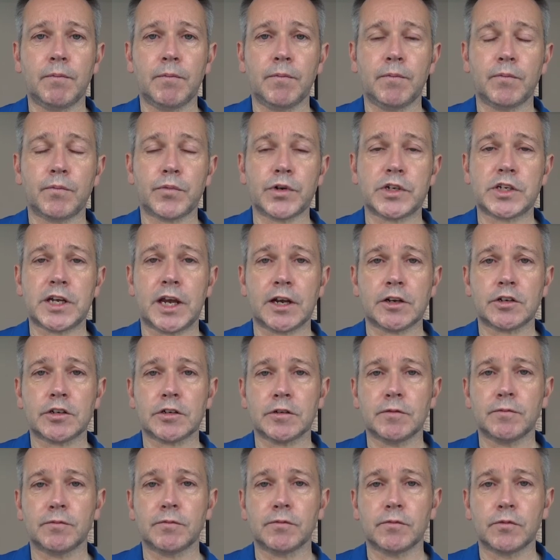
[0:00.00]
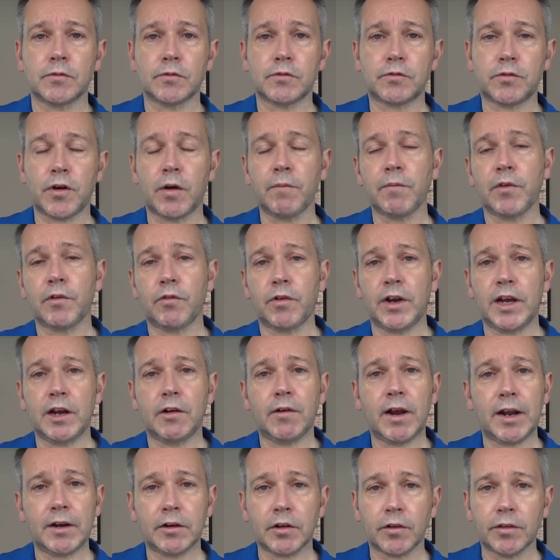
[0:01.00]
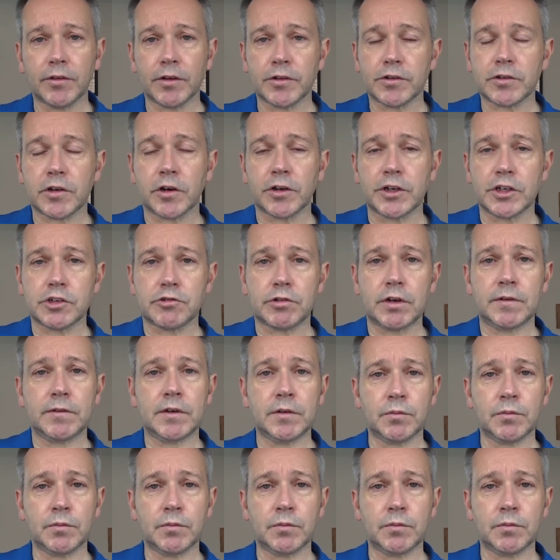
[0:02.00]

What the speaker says: protection from the rear end on the Scottish trip.